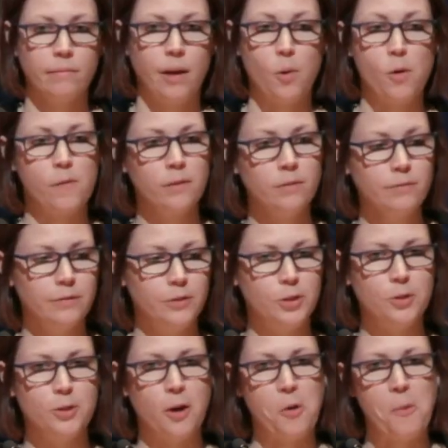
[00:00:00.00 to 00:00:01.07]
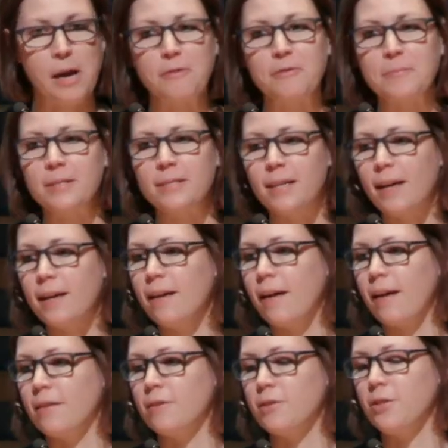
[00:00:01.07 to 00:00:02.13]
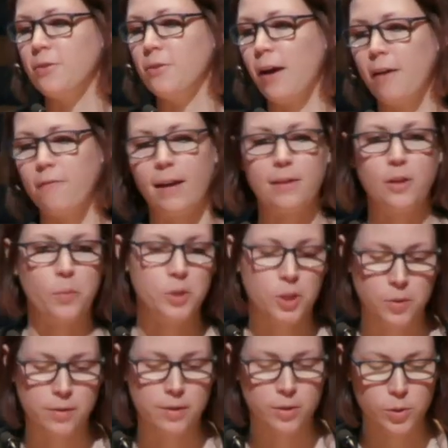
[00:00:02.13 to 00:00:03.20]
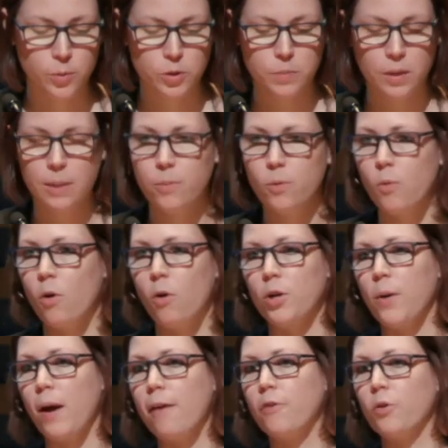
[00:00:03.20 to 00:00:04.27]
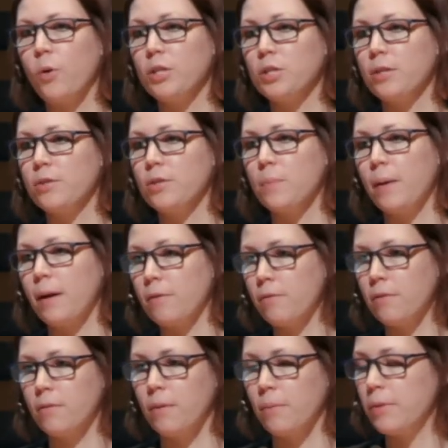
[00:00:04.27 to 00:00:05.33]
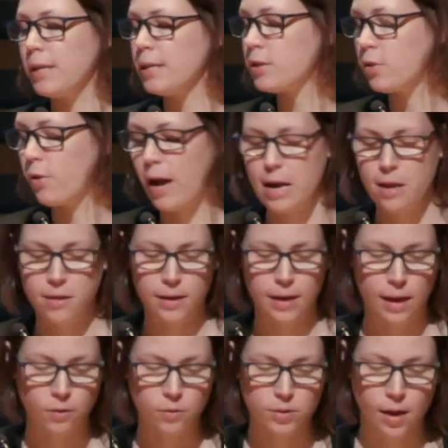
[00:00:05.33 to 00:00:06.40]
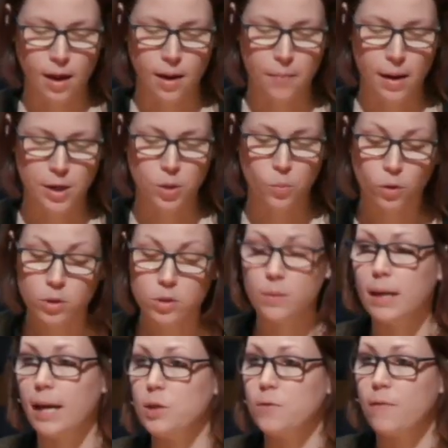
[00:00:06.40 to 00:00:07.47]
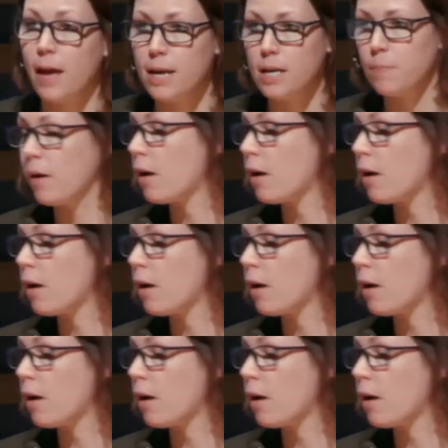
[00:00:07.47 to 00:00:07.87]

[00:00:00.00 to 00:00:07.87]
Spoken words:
However, if you do go away from today and you haven't had the opportunity to talk to people, or you have questions about this or anything else, and you want to engage with any